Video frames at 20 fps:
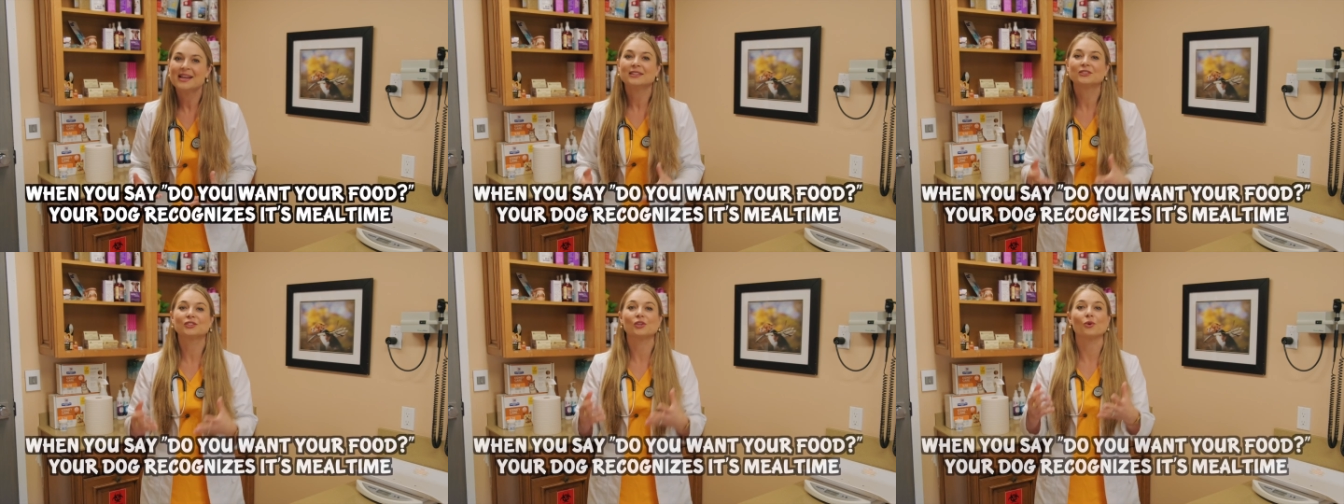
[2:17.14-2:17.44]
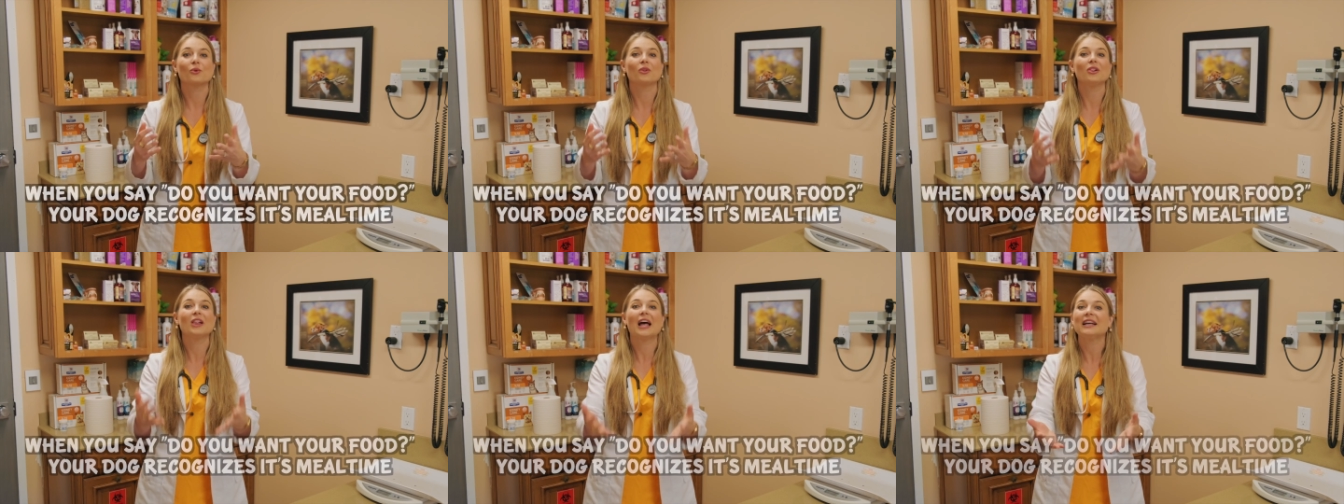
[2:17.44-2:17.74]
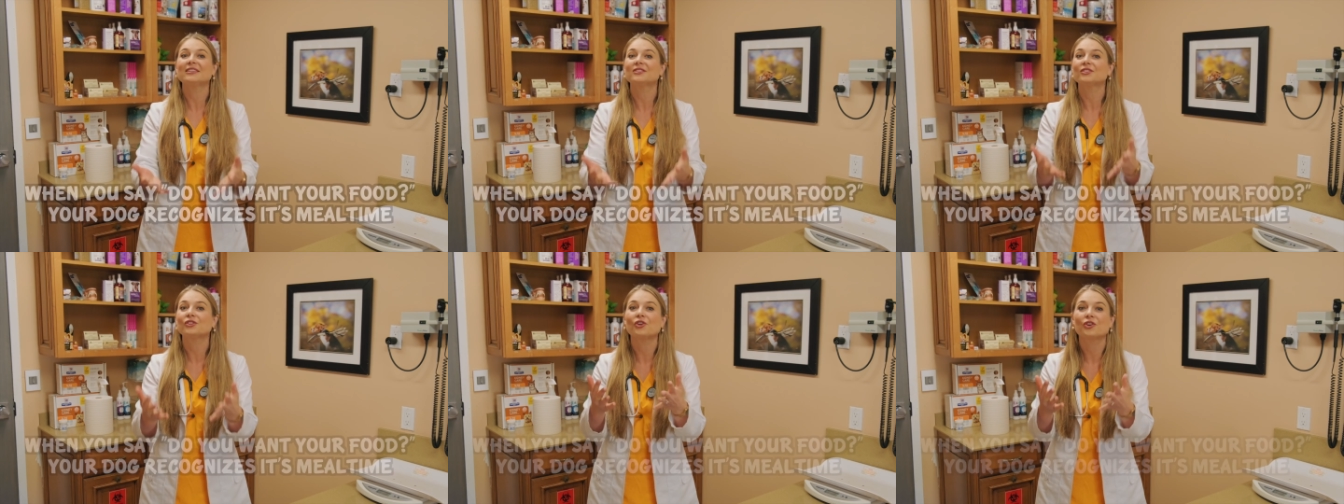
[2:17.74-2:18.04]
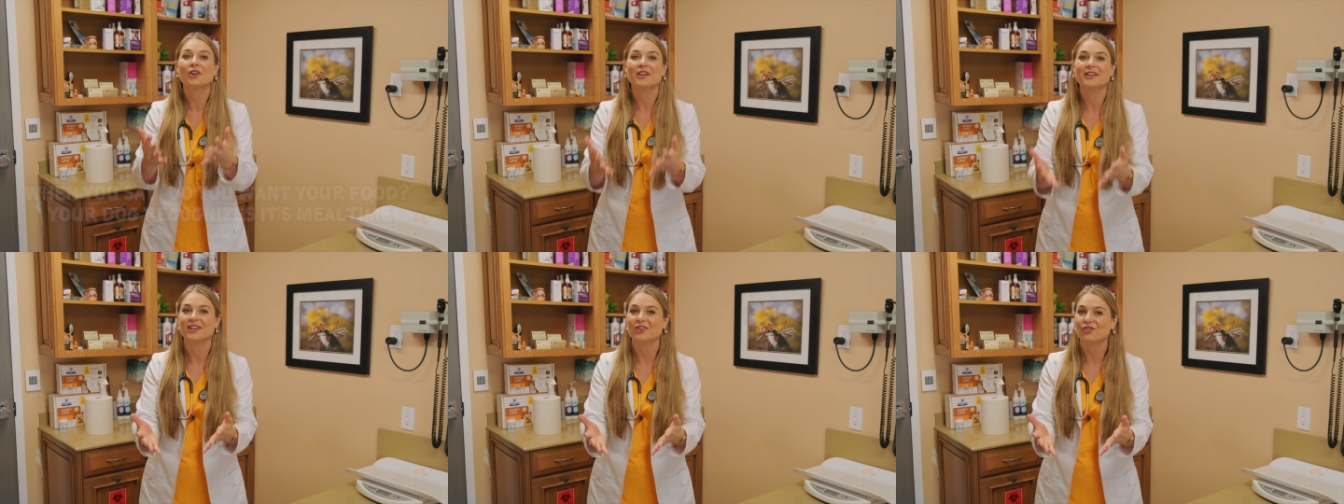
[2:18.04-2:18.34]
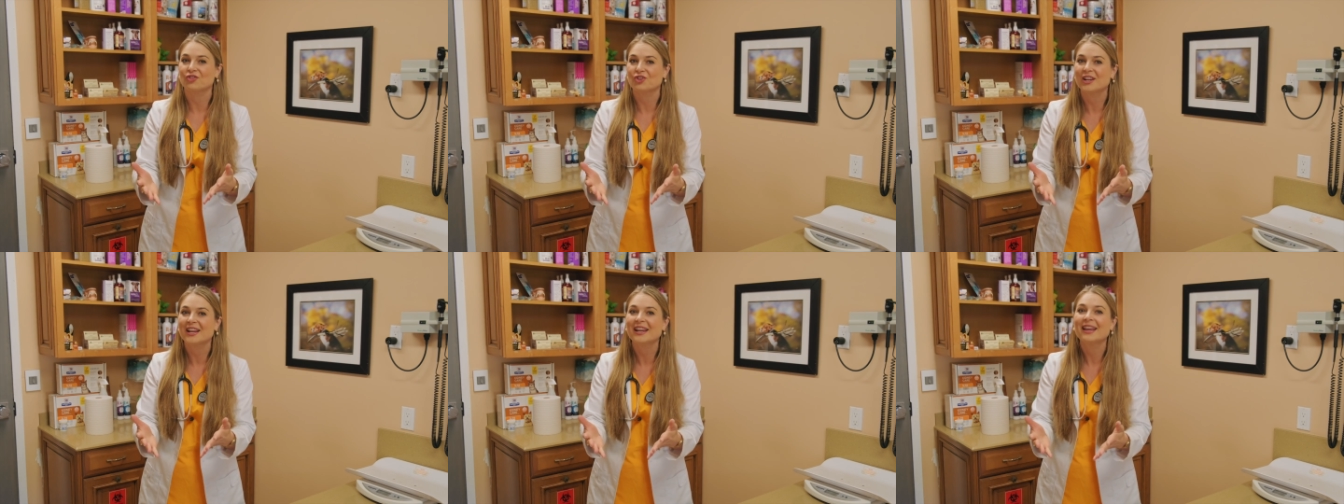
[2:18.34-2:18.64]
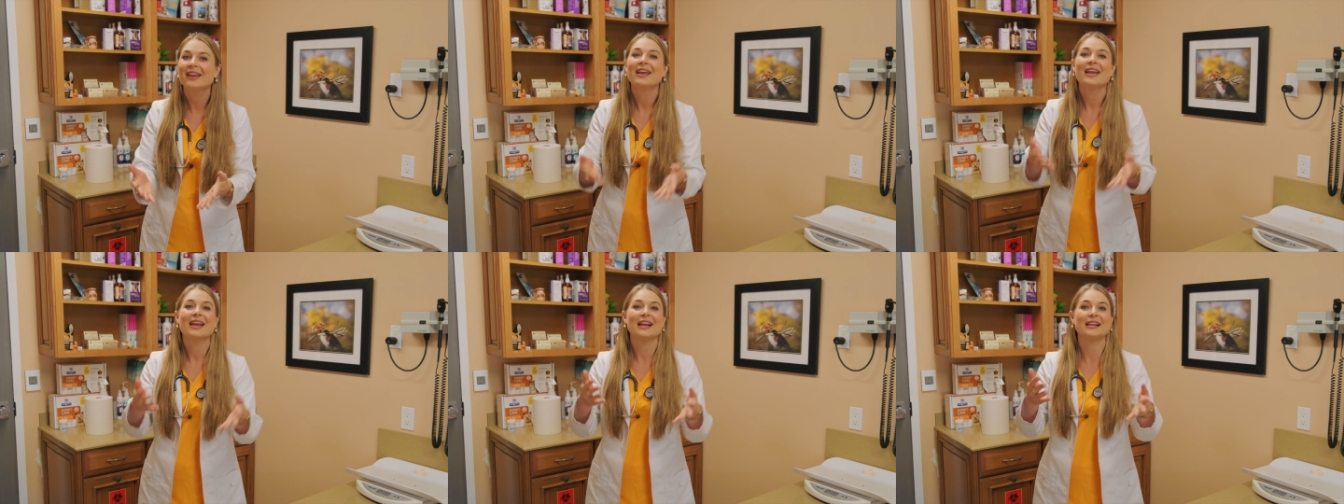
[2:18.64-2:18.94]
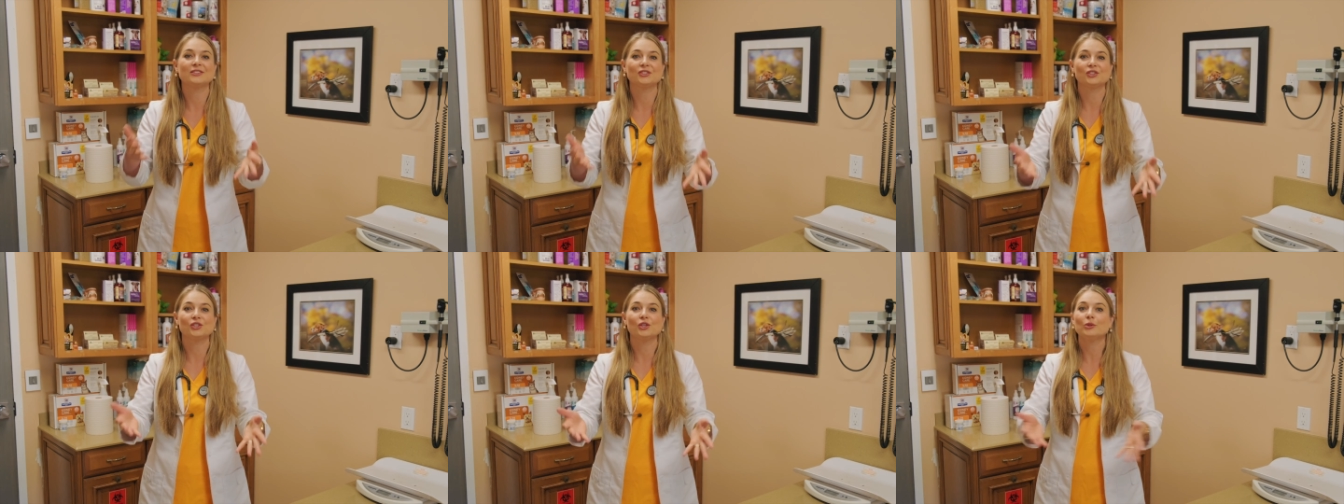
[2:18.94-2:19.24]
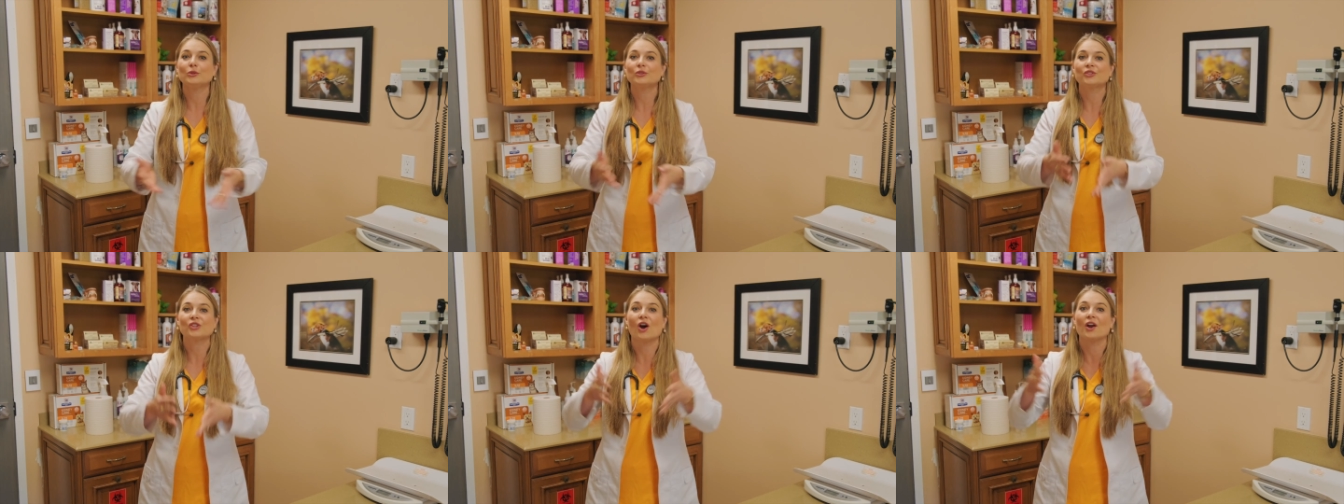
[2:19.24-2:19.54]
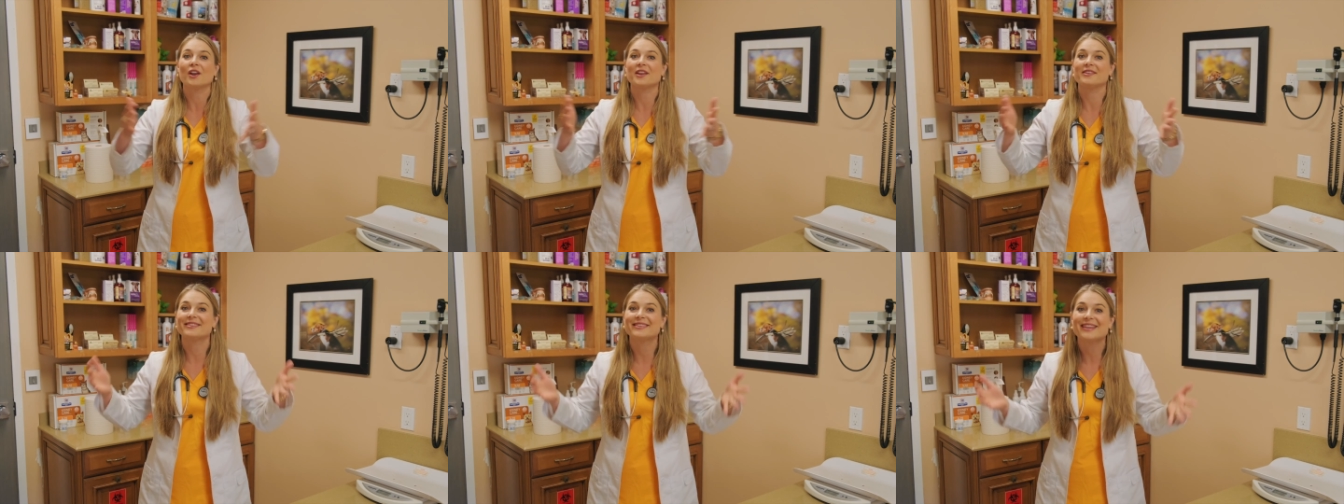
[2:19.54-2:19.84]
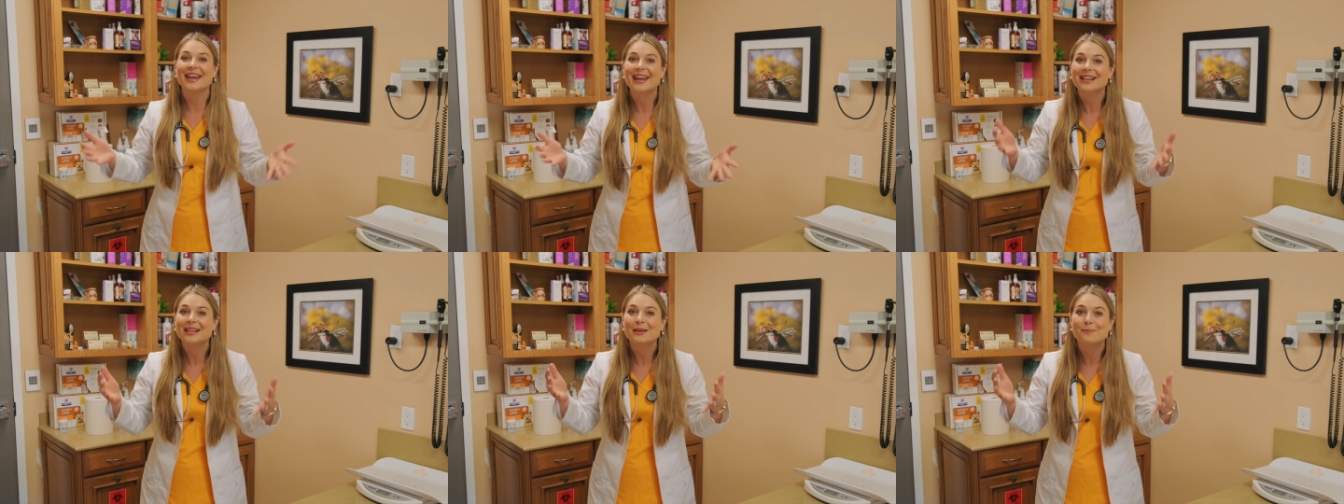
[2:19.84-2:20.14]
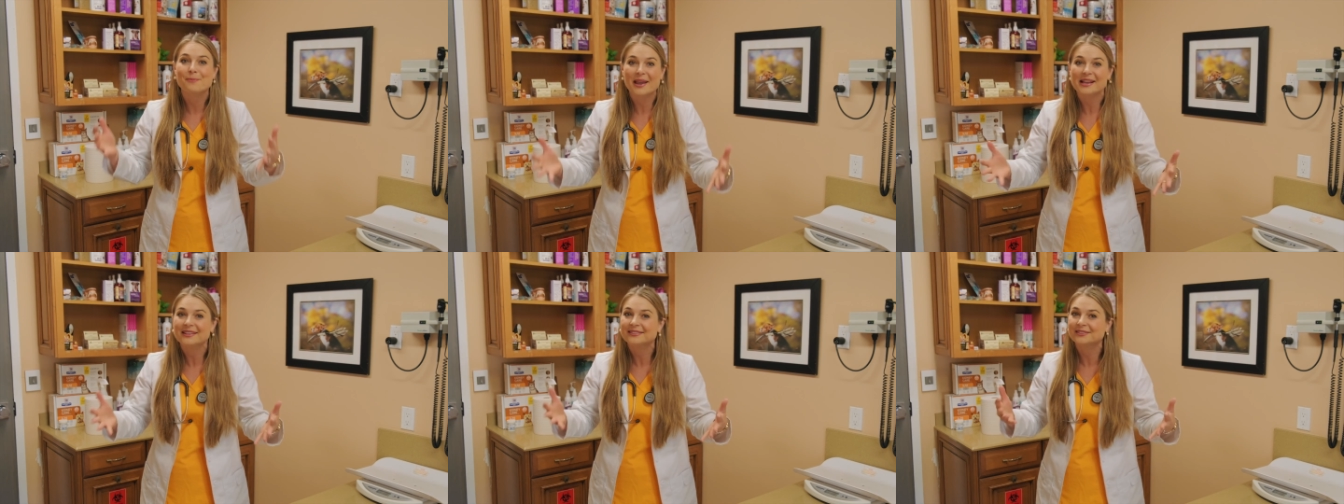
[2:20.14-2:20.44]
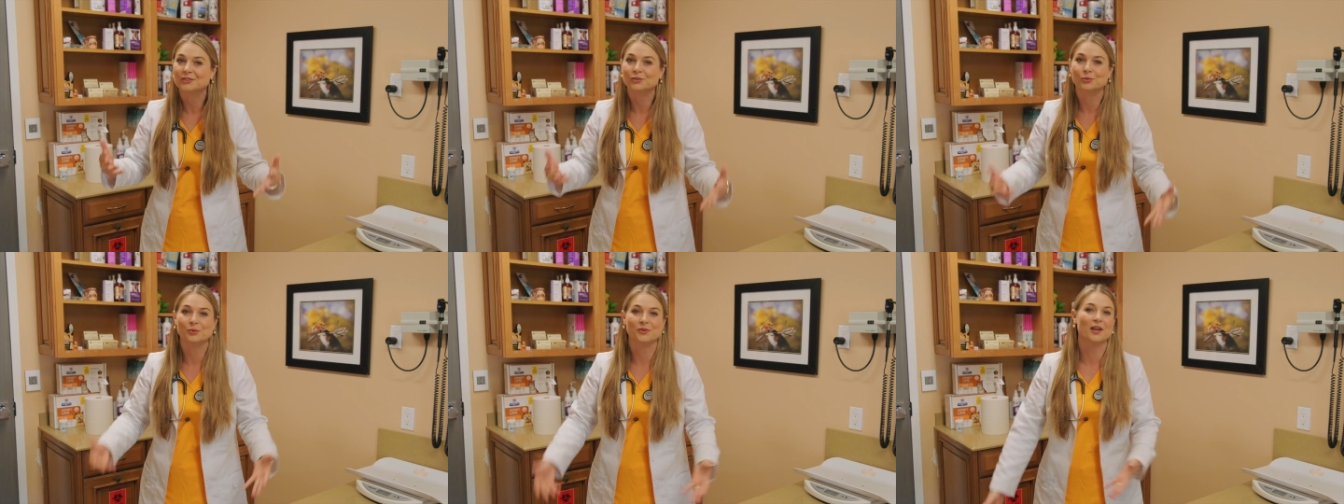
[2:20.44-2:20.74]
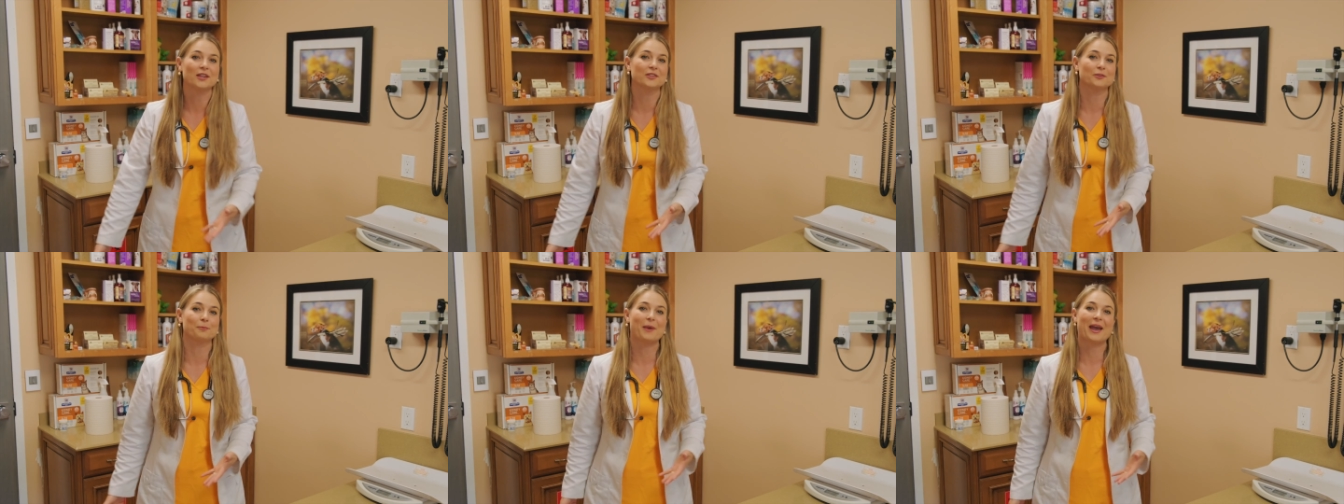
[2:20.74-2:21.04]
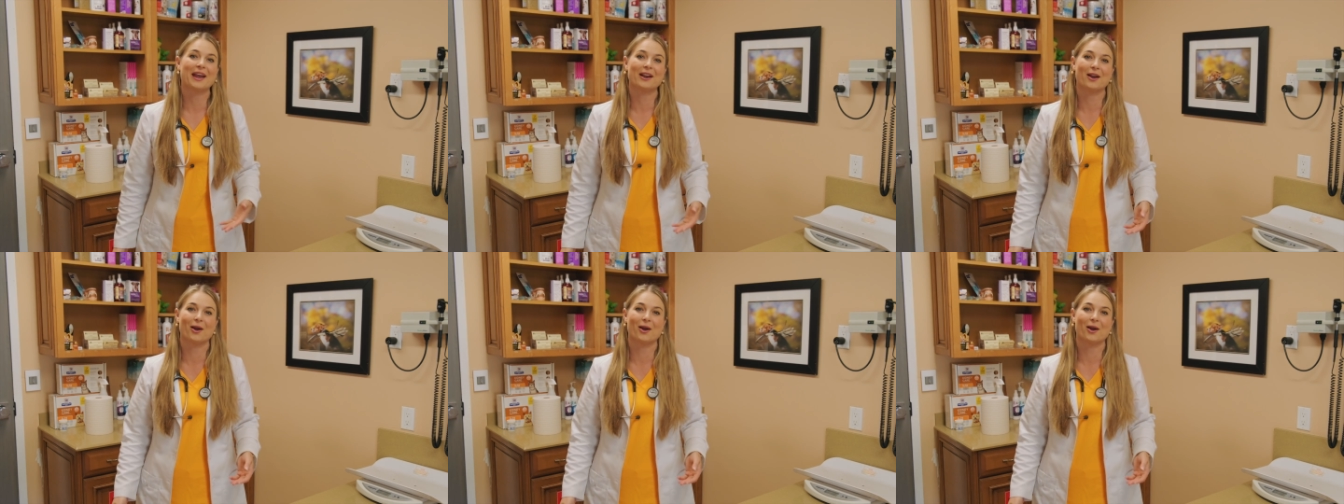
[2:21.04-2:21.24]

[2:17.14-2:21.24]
So classical conditioning is used on a daily basis with us pet